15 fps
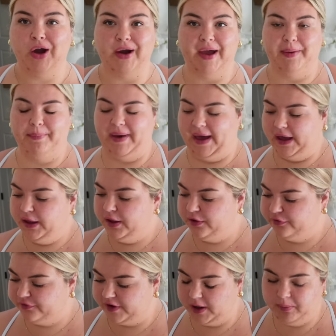right, back
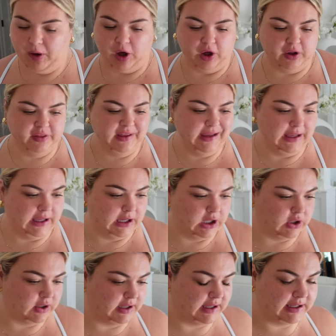from all the
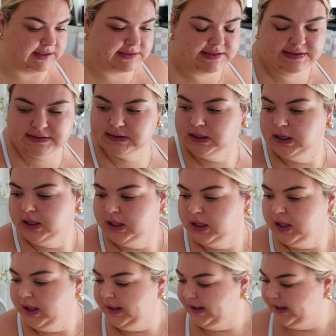errands.
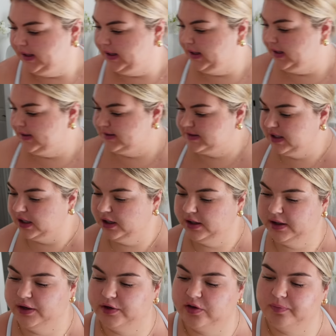And
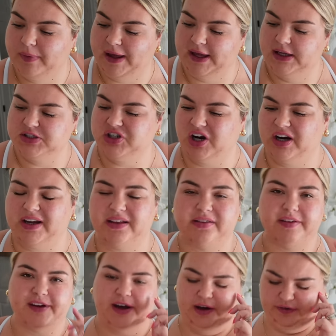here's my Target
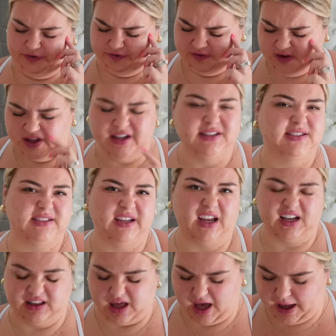stuff. It's not
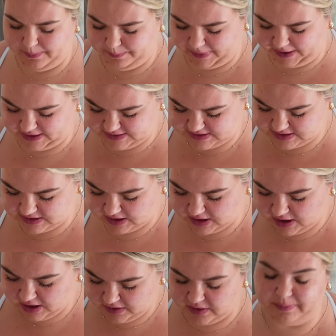a lot, but
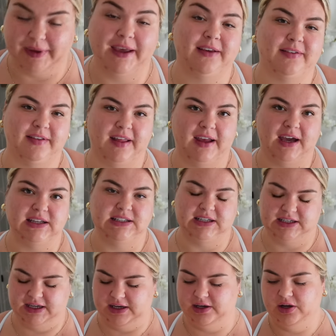the biggest thing I
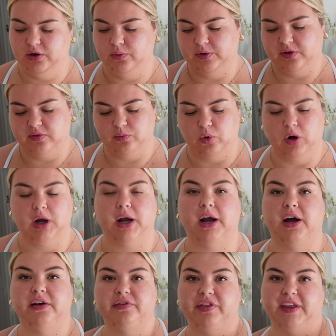needed was more
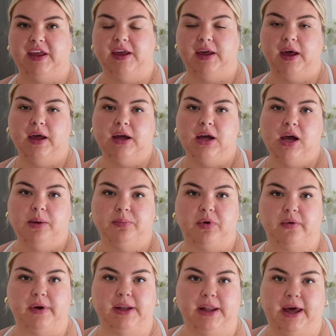of the
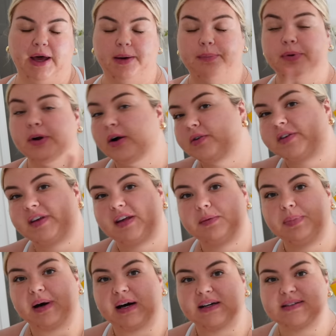Barilla protein
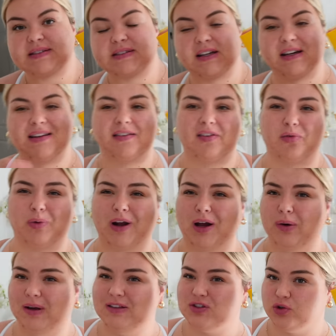pasta. This is where I
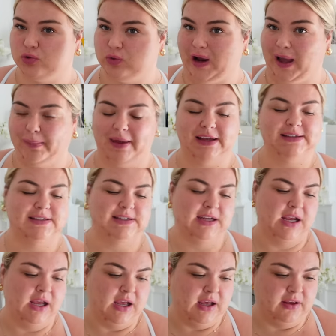always grab it.
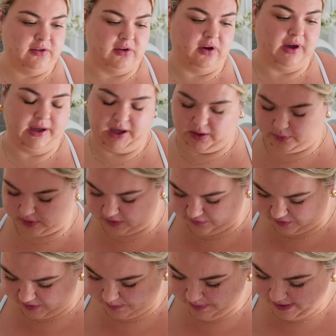So I got one of
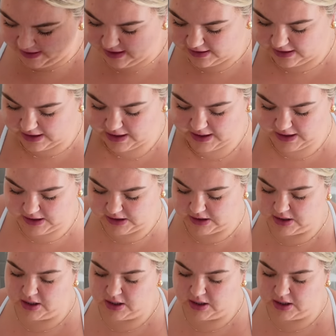the penne